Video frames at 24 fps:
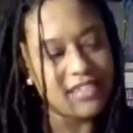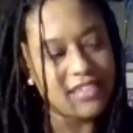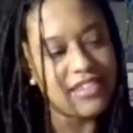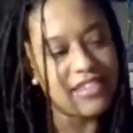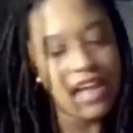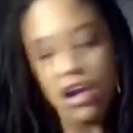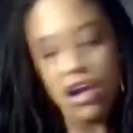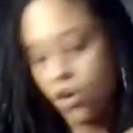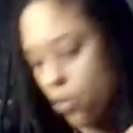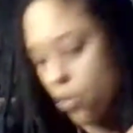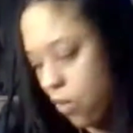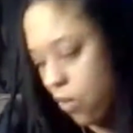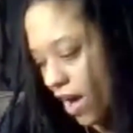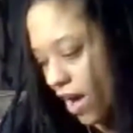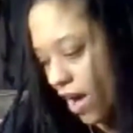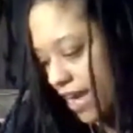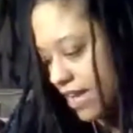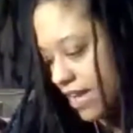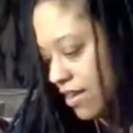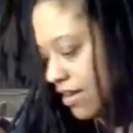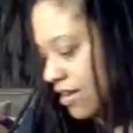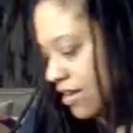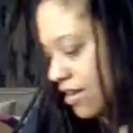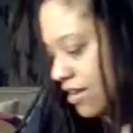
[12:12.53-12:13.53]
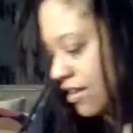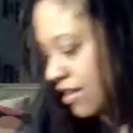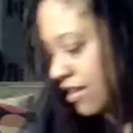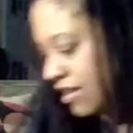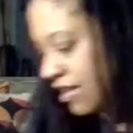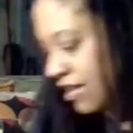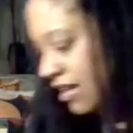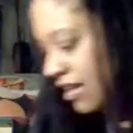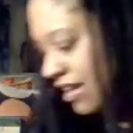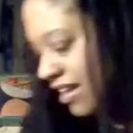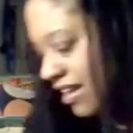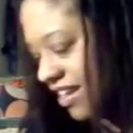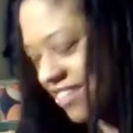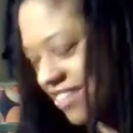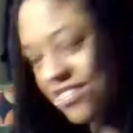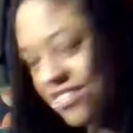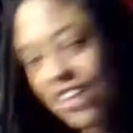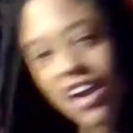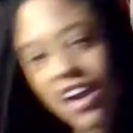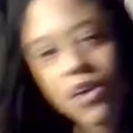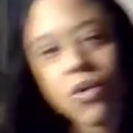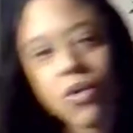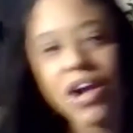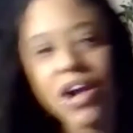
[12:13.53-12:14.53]
it's not quite
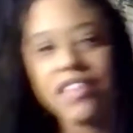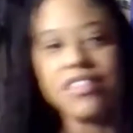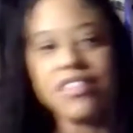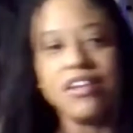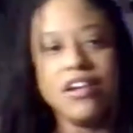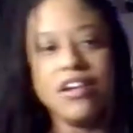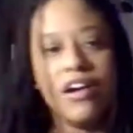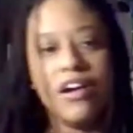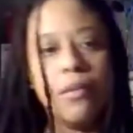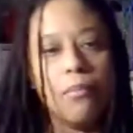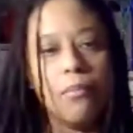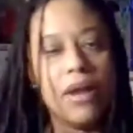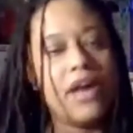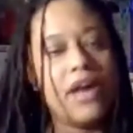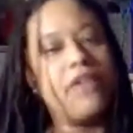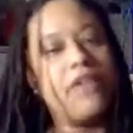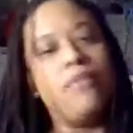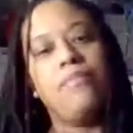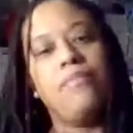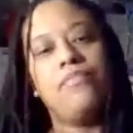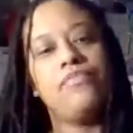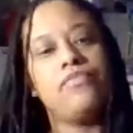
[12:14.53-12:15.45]
the gum bottom.